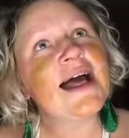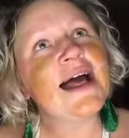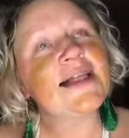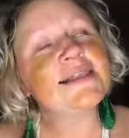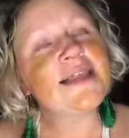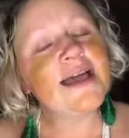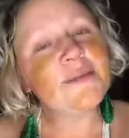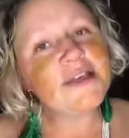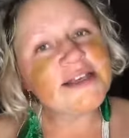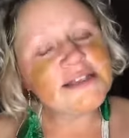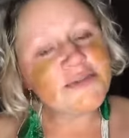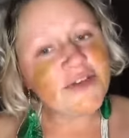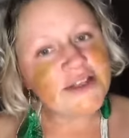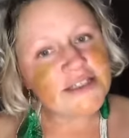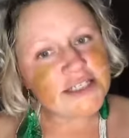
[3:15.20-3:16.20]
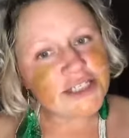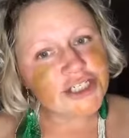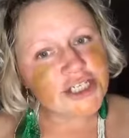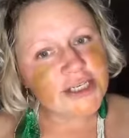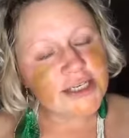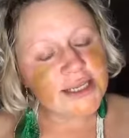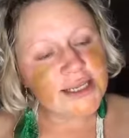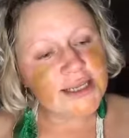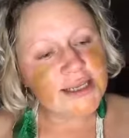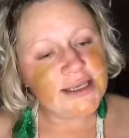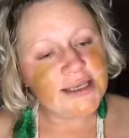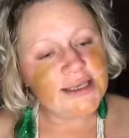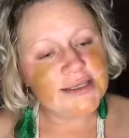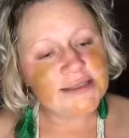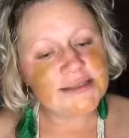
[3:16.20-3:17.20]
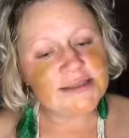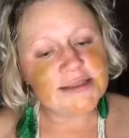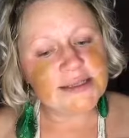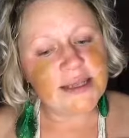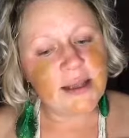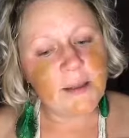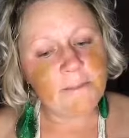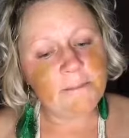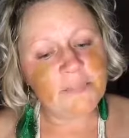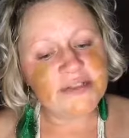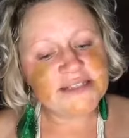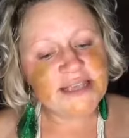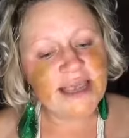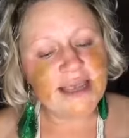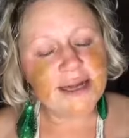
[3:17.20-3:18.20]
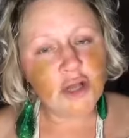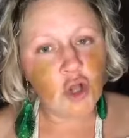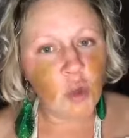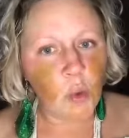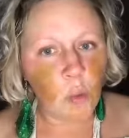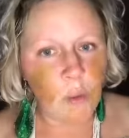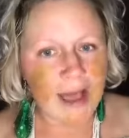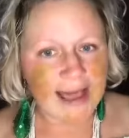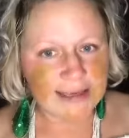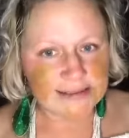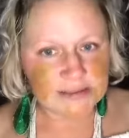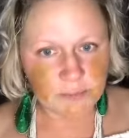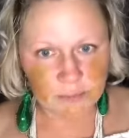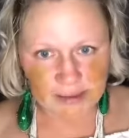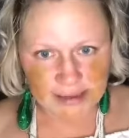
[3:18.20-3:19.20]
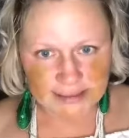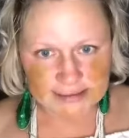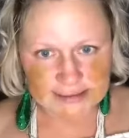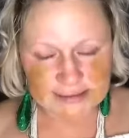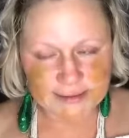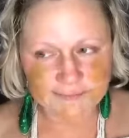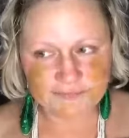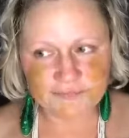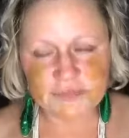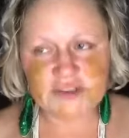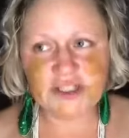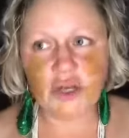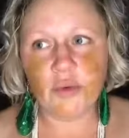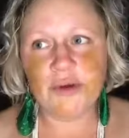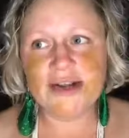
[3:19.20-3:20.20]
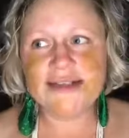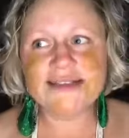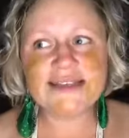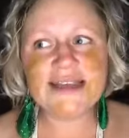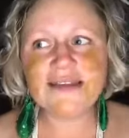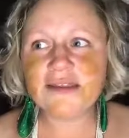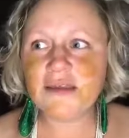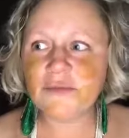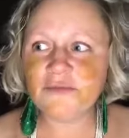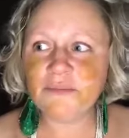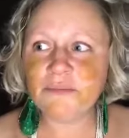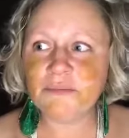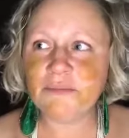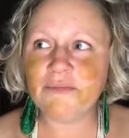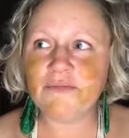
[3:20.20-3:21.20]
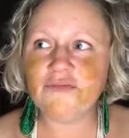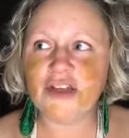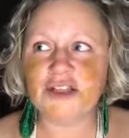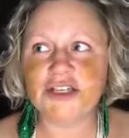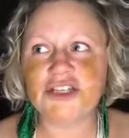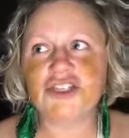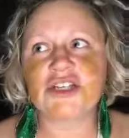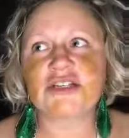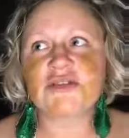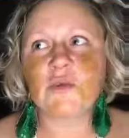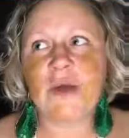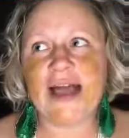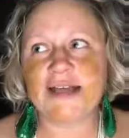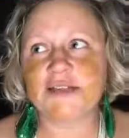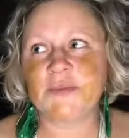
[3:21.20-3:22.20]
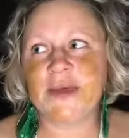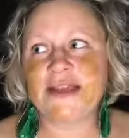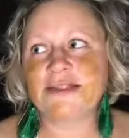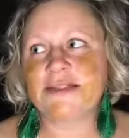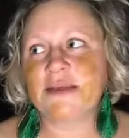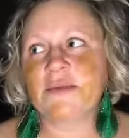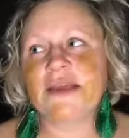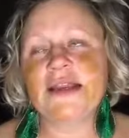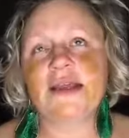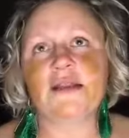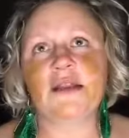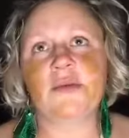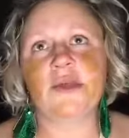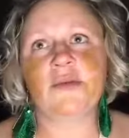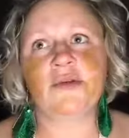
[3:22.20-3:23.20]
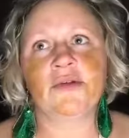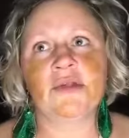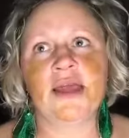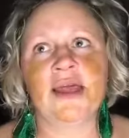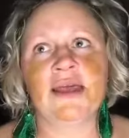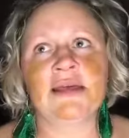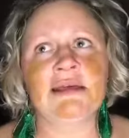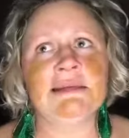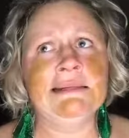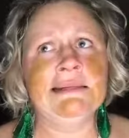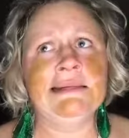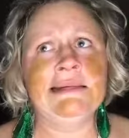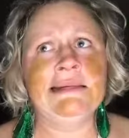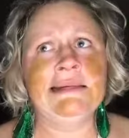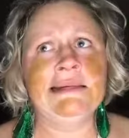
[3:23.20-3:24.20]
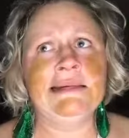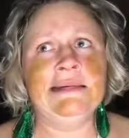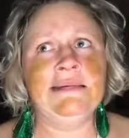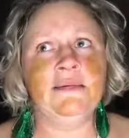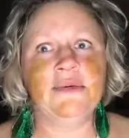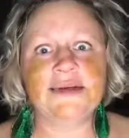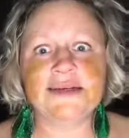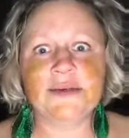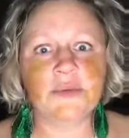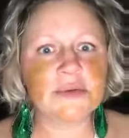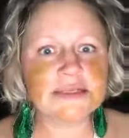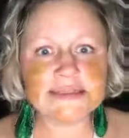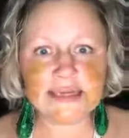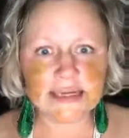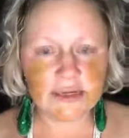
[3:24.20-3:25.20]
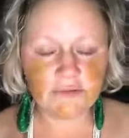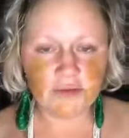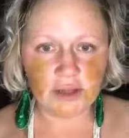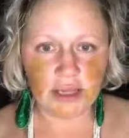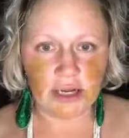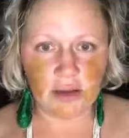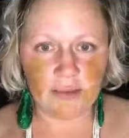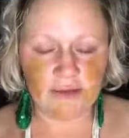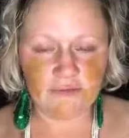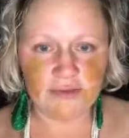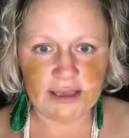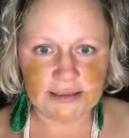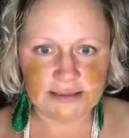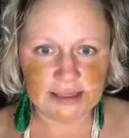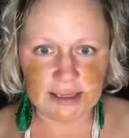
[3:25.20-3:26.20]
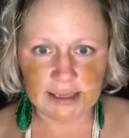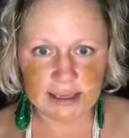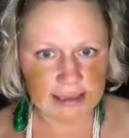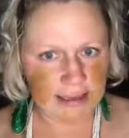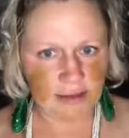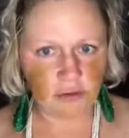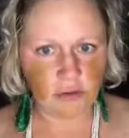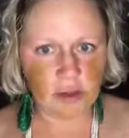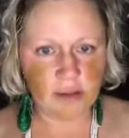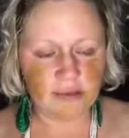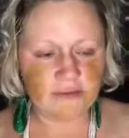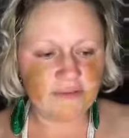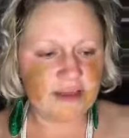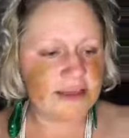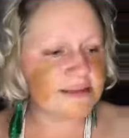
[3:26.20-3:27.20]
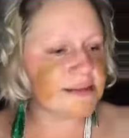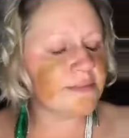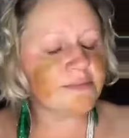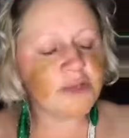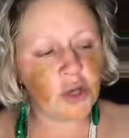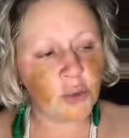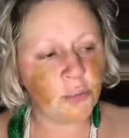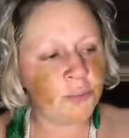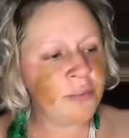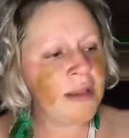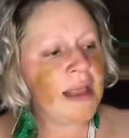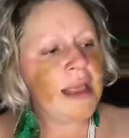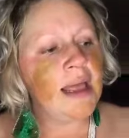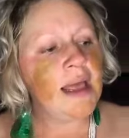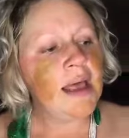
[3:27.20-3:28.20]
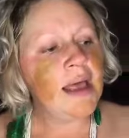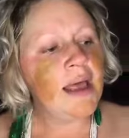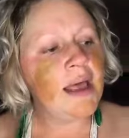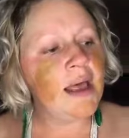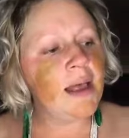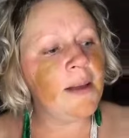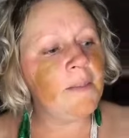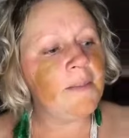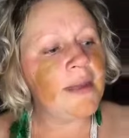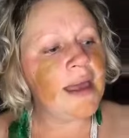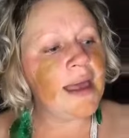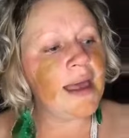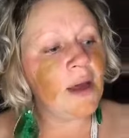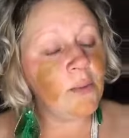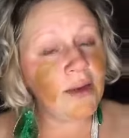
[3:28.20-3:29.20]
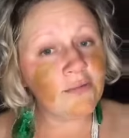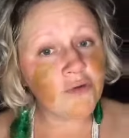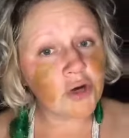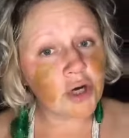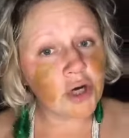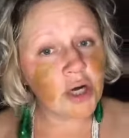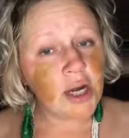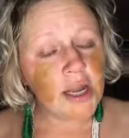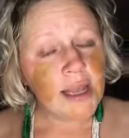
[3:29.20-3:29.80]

LimeLight's foundation is botanical wax based. So when I say that the foundation is wax based, immediately people are like, oh, what is that gonna feel like on my face? Like a candle on my face? No. However,